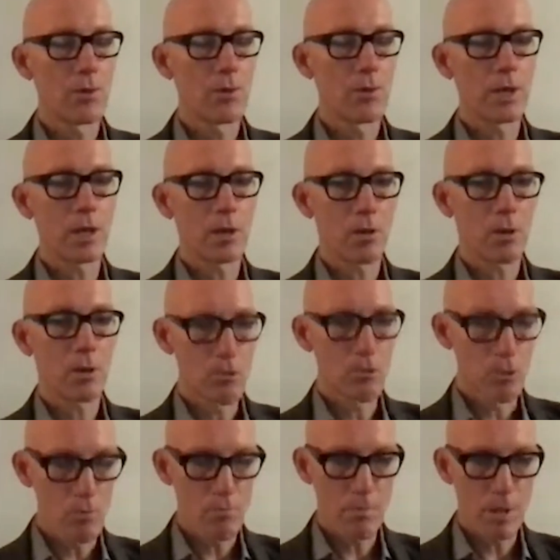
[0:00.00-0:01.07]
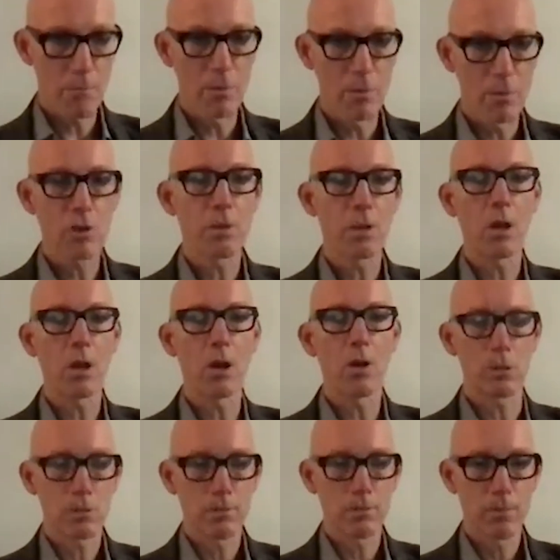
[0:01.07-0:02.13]
for their group membership
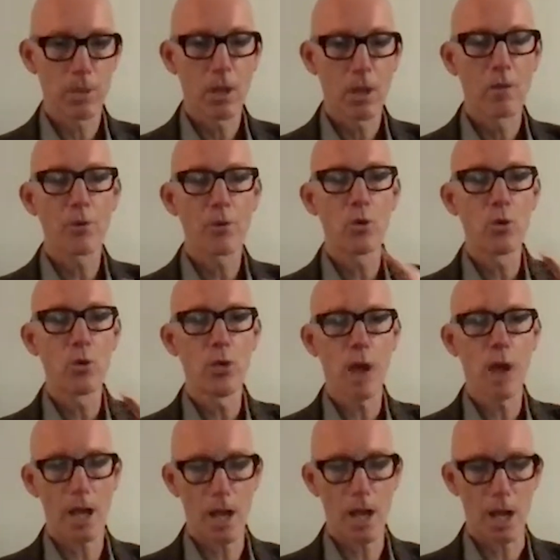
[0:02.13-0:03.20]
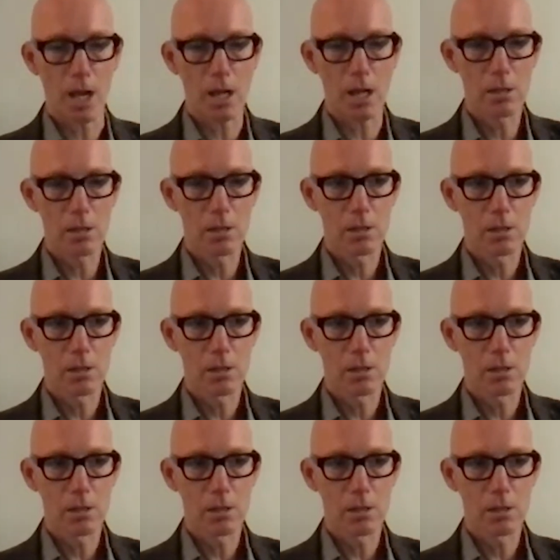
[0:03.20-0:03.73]
alone, for who they are,